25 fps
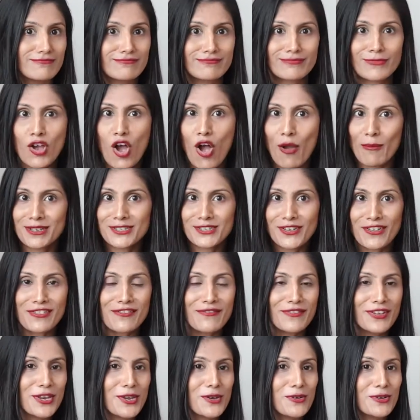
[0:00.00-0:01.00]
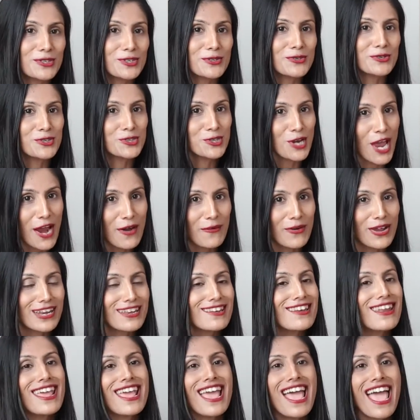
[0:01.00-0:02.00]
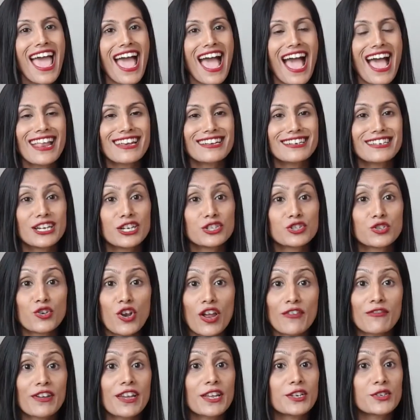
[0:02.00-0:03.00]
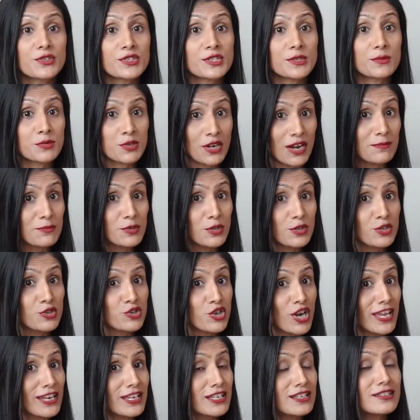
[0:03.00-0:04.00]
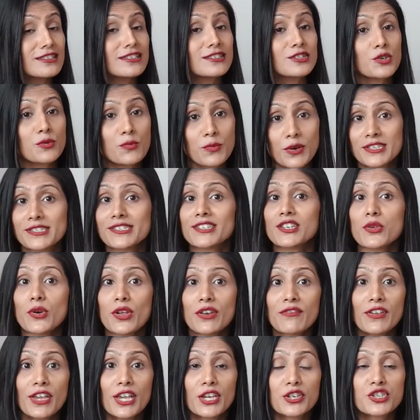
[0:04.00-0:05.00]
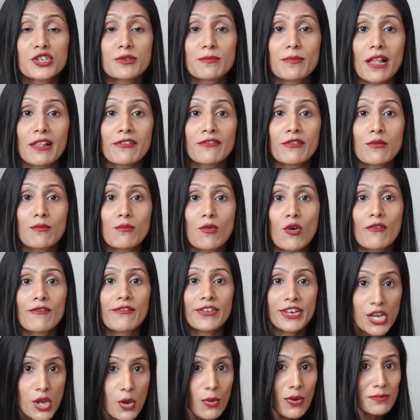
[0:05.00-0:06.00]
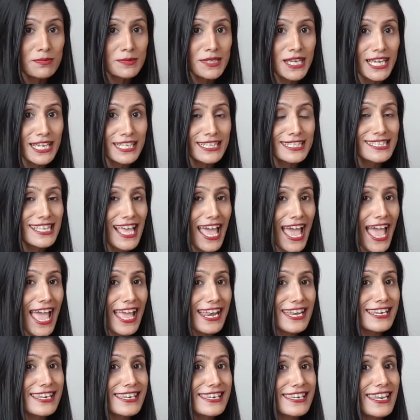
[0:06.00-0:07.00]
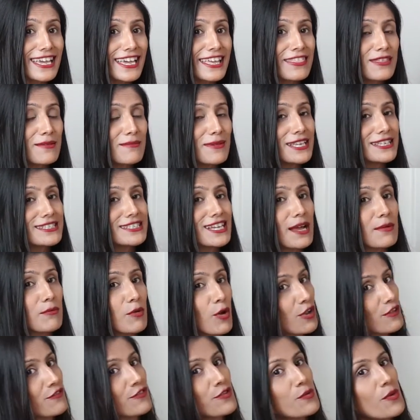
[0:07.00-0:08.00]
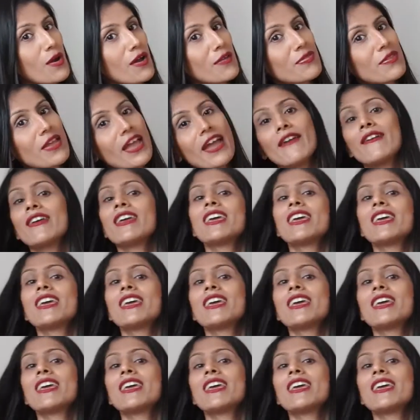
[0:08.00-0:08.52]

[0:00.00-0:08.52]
comment on the video, do share it, and do not forget to subscribe to the channel. Do press the notification bell for more video updates. And in the meantime, all of you out there,